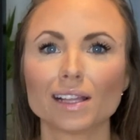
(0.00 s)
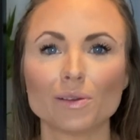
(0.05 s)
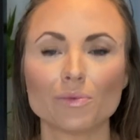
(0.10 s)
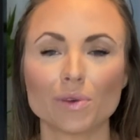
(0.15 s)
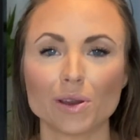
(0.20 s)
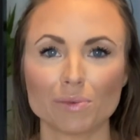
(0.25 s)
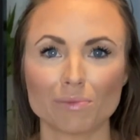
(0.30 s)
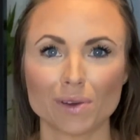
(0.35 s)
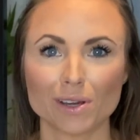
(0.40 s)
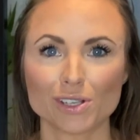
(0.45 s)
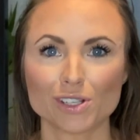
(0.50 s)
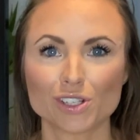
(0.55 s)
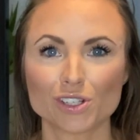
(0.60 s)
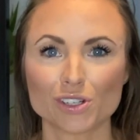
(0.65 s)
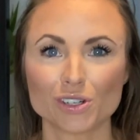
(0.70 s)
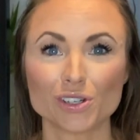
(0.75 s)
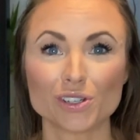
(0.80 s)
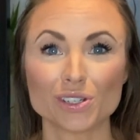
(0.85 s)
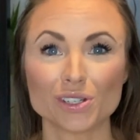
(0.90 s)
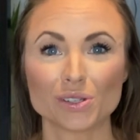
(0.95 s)
when my
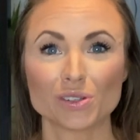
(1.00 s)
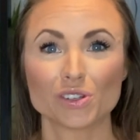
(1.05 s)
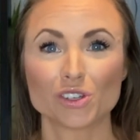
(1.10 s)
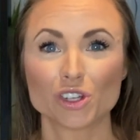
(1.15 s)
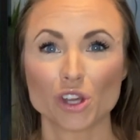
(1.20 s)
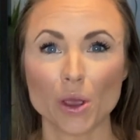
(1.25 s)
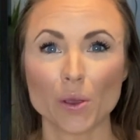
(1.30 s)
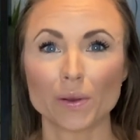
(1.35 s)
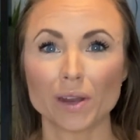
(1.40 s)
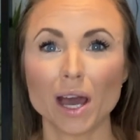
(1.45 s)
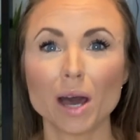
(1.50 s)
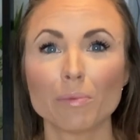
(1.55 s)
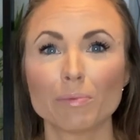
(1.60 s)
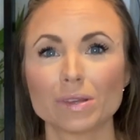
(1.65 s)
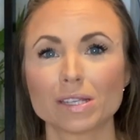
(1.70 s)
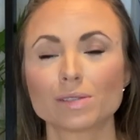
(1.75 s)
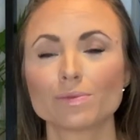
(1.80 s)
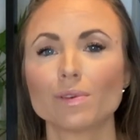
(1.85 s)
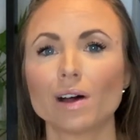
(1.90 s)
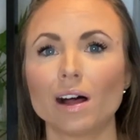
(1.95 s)
surgeon showed up
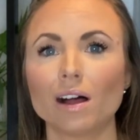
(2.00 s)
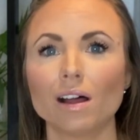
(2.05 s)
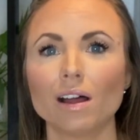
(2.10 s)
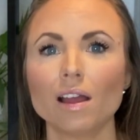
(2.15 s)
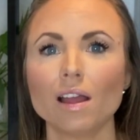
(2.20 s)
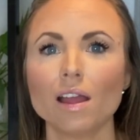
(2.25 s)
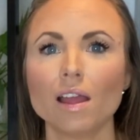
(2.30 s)
as well.